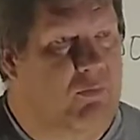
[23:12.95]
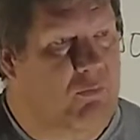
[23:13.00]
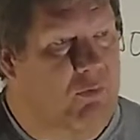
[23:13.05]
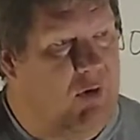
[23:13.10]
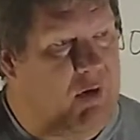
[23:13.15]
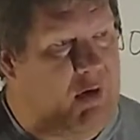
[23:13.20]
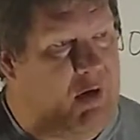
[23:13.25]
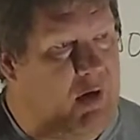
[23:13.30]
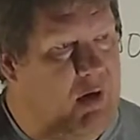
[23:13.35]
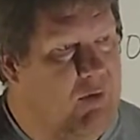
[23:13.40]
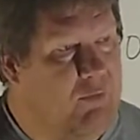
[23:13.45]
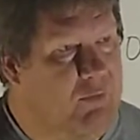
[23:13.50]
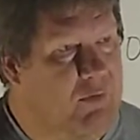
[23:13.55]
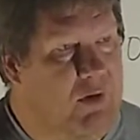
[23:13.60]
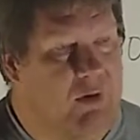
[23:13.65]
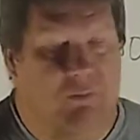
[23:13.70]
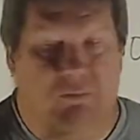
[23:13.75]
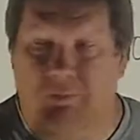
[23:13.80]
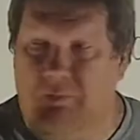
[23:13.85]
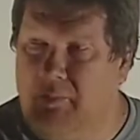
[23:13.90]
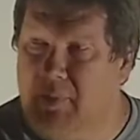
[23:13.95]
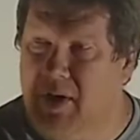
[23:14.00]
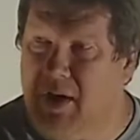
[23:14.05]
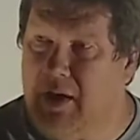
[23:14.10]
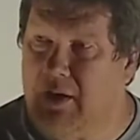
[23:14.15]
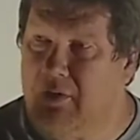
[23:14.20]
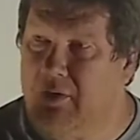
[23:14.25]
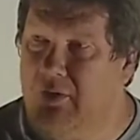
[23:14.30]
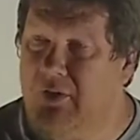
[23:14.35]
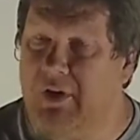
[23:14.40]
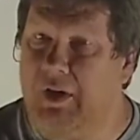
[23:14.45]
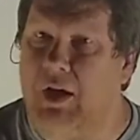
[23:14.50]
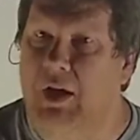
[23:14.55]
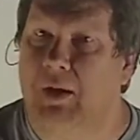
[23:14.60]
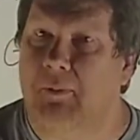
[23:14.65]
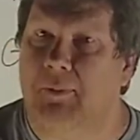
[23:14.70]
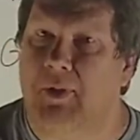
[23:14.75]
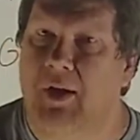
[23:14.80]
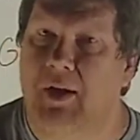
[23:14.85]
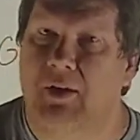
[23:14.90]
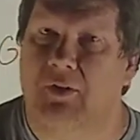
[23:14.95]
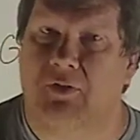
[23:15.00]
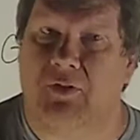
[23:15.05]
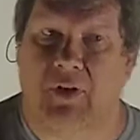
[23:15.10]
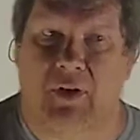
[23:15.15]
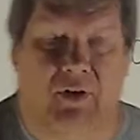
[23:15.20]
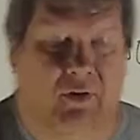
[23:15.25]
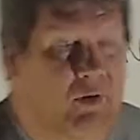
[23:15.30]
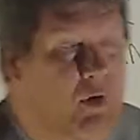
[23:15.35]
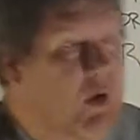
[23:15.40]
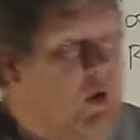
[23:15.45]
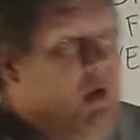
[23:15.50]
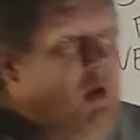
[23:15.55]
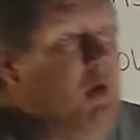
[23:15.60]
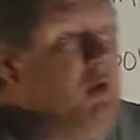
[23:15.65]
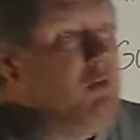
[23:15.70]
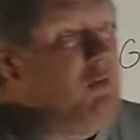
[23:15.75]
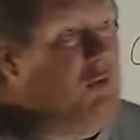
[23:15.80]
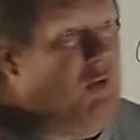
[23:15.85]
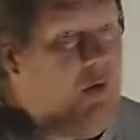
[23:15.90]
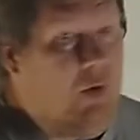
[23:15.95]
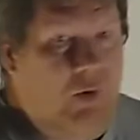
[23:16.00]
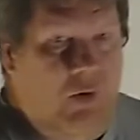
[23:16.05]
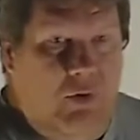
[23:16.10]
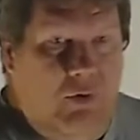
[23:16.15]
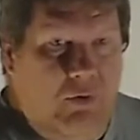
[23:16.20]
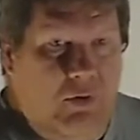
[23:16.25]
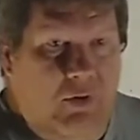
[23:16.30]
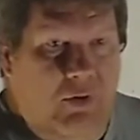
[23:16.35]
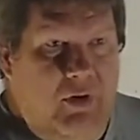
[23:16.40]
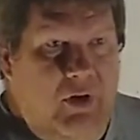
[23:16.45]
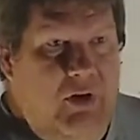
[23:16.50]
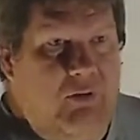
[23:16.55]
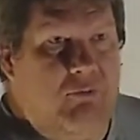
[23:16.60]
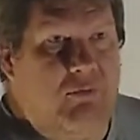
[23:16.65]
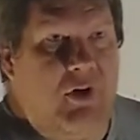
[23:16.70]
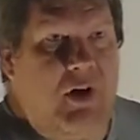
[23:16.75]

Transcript: Recovering, back on the campaign trail, totally